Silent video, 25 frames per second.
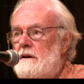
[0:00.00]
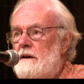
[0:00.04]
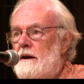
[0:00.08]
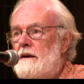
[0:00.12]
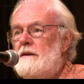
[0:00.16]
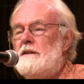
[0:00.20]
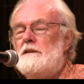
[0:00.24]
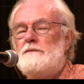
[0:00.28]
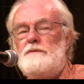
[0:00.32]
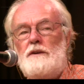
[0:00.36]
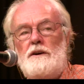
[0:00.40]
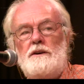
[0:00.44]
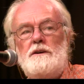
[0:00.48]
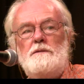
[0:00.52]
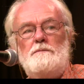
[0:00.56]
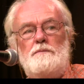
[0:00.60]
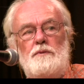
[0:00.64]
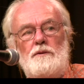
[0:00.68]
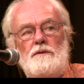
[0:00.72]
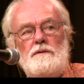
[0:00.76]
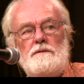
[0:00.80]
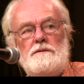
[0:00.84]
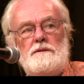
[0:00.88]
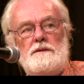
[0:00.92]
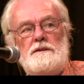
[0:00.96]
And it's very
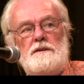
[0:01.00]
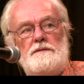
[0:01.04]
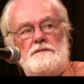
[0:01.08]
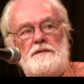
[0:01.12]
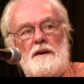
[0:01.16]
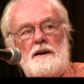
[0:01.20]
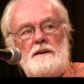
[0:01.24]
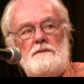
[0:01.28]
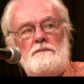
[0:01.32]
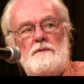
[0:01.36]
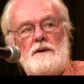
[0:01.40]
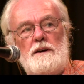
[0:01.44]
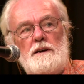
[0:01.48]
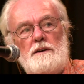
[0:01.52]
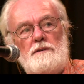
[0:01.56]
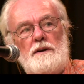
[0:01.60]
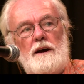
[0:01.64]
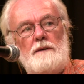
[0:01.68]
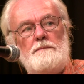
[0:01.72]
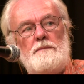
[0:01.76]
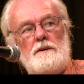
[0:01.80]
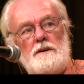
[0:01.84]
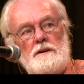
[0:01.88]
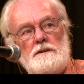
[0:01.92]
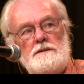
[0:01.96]
important to defend where you're
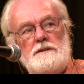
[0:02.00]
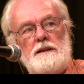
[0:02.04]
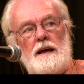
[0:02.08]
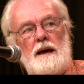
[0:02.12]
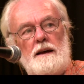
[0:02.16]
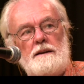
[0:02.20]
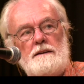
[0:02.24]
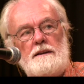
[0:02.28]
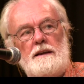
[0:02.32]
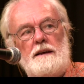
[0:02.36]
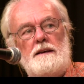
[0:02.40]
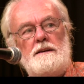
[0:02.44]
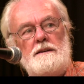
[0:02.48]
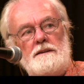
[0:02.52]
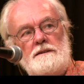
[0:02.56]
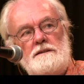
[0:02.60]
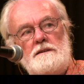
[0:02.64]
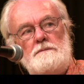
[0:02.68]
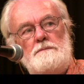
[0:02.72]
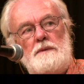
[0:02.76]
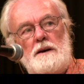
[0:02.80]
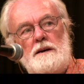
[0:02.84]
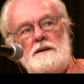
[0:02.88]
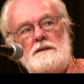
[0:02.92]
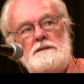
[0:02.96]
at because that then is
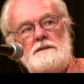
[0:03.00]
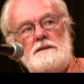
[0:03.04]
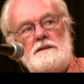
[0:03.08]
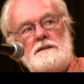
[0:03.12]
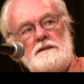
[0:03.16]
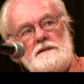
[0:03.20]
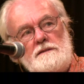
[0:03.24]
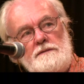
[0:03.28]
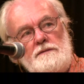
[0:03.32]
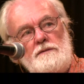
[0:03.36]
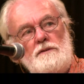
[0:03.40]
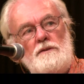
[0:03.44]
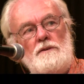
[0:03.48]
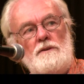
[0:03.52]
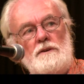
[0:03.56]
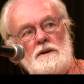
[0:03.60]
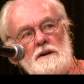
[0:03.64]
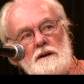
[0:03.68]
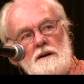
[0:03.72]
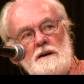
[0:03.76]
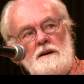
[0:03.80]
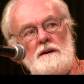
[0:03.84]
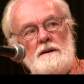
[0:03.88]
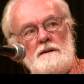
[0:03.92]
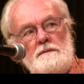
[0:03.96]
the basis
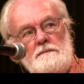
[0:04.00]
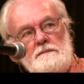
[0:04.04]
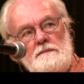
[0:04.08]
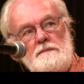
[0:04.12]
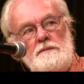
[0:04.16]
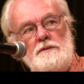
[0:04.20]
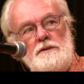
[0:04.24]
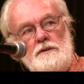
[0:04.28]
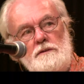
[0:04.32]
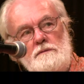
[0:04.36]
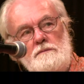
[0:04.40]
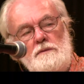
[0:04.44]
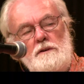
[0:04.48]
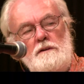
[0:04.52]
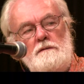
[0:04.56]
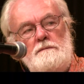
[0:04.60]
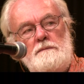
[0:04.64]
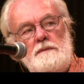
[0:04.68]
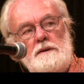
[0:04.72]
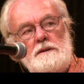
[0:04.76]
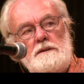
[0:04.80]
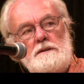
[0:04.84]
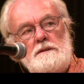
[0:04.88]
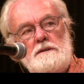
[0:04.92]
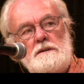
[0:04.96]
for new
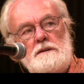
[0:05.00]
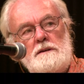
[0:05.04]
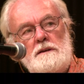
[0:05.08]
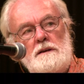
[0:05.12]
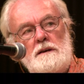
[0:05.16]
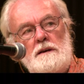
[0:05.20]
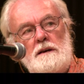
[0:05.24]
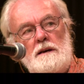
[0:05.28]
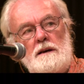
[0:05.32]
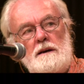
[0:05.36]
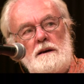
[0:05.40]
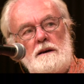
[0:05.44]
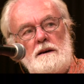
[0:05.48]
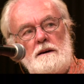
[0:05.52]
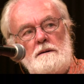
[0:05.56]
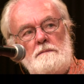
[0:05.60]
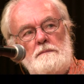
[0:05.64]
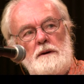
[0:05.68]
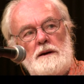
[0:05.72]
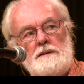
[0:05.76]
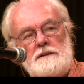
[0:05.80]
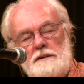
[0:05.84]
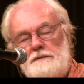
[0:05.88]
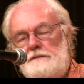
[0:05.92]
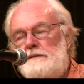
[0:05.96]
movement.
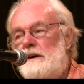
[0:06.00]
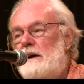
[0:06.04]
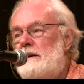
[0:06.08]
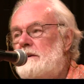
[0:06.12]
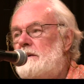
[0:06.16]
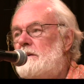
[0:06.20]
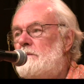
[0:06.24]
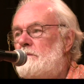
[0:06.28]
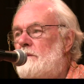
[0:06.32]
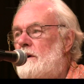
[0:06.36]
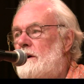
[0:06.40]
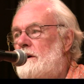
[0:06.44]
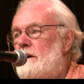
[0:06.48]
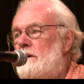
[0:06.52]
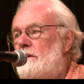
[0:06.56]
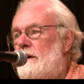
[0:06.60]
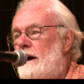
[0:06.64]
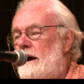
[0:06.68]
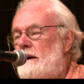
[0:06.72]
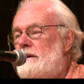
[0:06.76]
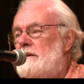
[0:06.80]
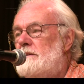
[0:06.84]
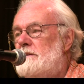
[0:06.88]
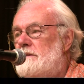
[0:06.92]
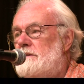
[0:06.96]
But defending where you're
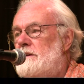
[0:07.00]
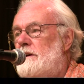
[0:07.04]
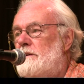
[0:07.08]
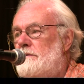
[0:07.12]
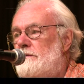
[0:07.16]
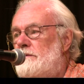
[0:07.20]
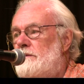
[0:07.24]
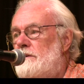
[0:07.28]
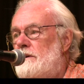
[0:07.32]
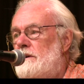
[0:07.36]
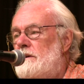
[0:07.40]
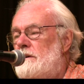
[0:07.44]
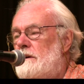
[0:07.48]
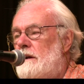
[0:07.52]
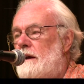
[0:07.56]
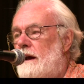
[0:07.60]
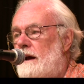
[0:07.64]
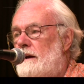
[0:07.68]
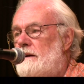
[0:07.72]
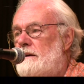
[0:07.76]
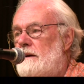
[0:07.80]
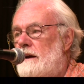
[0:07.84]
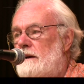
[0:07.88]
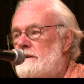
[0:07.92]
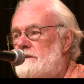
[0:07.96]
at is different,
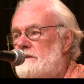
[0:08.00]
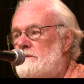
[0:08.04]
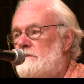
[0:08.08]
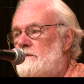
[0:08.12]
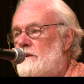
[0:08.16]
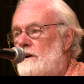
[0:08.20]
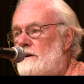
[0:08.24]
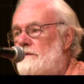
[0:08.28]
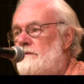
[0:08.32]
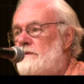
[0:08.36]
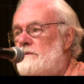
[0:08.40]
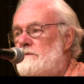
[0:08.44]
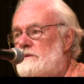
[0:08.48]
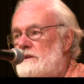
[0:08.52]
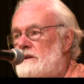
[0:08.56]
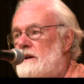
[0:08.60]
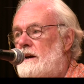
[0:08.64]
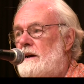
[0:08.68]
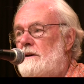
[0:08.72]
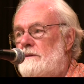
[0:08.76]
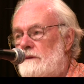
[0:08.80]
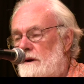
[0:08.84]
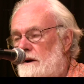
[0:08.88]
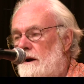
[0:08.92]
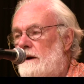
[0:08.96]
as it were, from
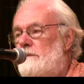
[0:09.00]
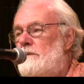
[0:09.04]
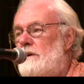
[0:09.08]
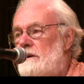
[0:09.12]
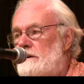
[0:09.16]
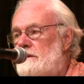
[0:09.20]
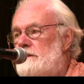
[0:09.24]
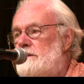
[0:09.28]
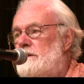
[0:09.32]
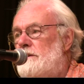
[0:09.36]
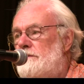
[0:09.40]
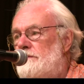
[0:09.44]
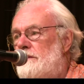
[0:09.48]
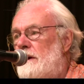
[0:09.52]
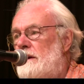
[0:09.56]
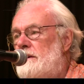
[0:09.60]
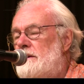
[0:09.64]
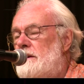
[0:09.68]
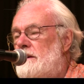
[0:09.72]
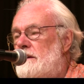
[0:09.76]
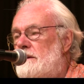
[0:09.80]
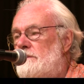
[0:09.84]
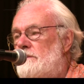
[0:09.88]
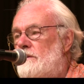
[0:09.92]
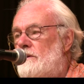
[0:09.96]
saying, I'm not going to
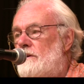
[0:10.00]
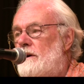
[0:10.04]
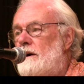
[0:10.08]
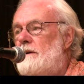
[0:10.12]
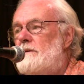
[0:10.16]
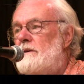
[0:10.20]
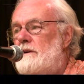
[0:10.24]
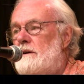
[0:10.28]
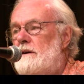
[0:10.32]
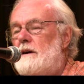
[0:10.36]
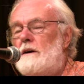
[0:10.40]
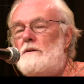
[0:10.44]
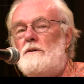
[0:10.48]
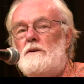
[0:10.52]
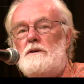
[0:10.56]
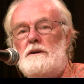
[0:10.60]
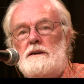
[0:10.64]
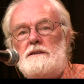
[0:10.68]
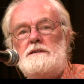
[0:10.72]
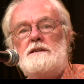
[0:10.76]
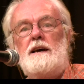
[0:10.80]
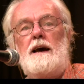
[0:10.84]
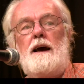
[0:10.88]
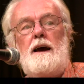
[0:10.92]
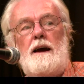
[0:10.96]
defend anymore, I'm going to go on
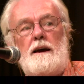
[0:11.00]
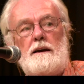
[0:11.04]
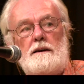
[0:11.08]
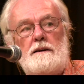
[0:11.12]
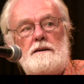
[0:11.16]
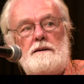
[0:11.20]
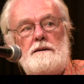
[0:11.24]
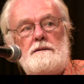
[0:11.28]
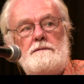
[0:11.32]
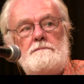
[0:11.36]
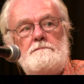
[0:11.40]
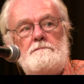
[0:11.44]
attack.